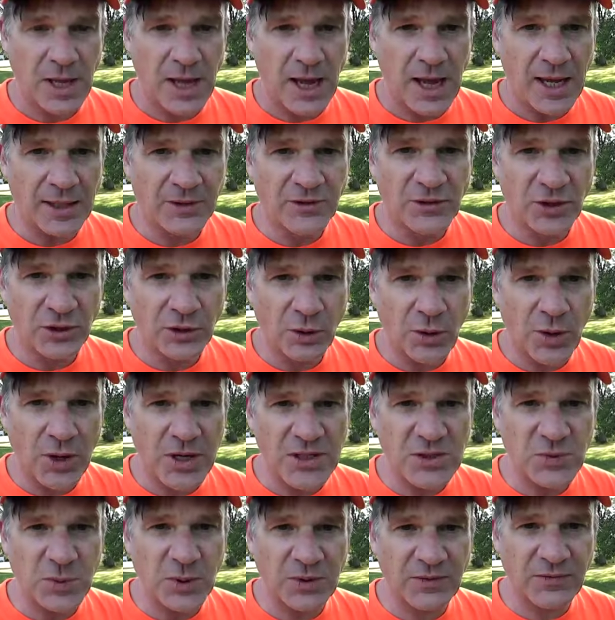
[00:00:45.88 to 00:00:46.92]
And
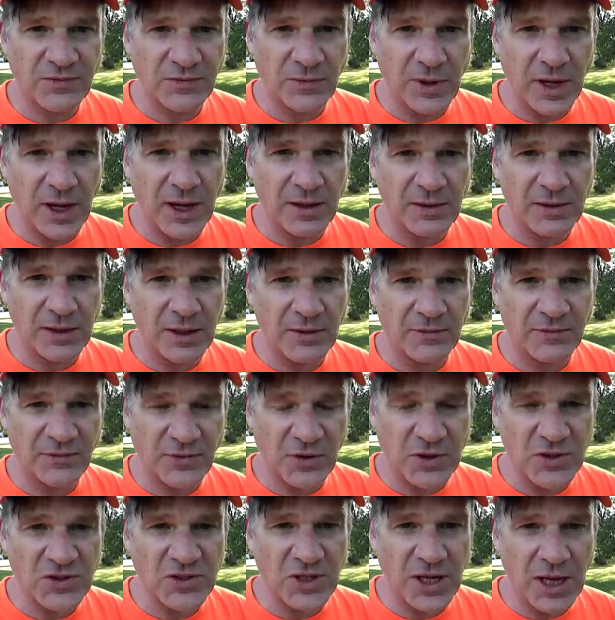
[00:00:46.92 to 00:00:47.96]
Dolores would uh,
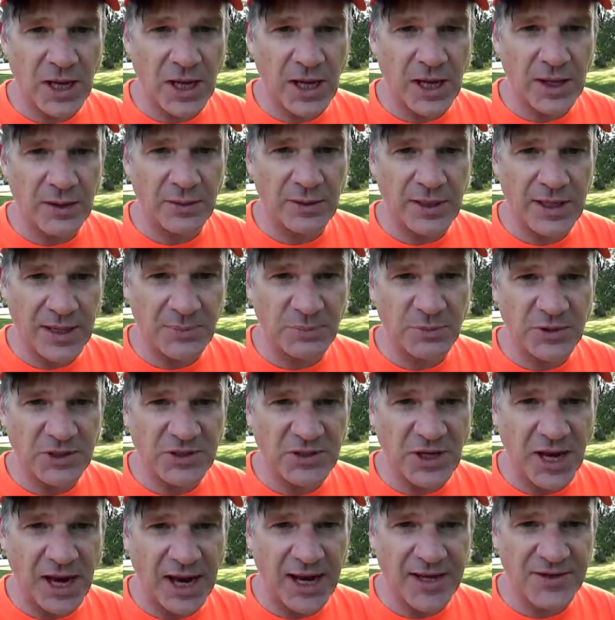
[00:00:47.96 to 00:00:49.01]
first uh,
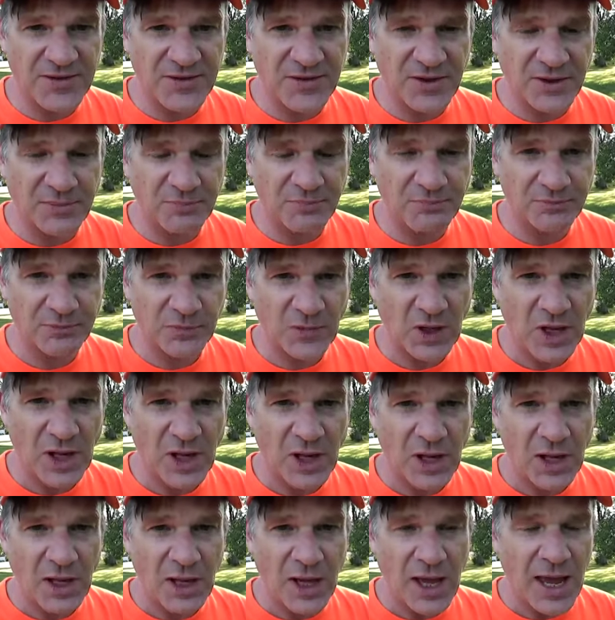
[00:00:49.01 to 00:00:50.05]
hypnotize them
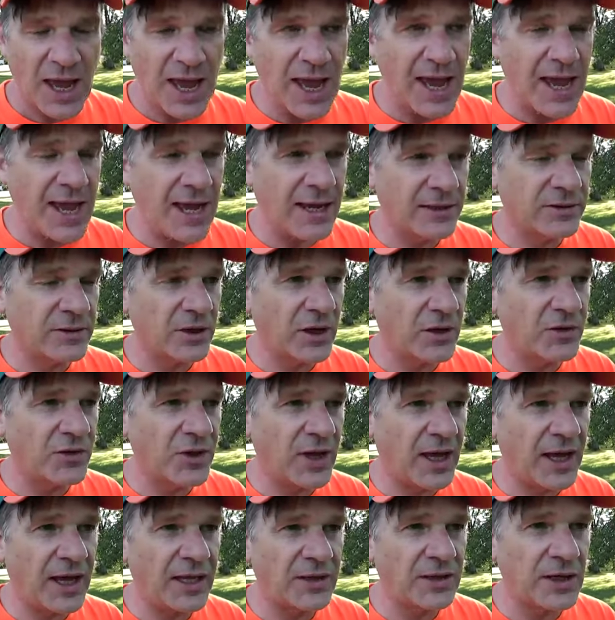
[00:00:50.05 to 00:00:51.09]
and
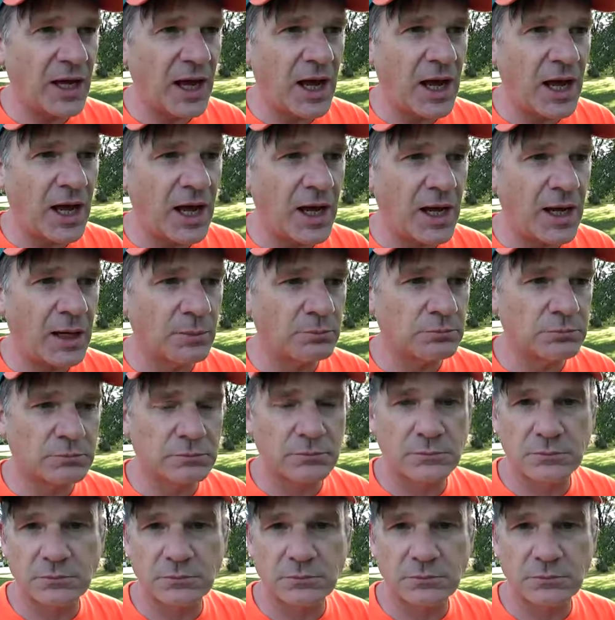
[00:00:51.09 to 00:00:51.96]
then um,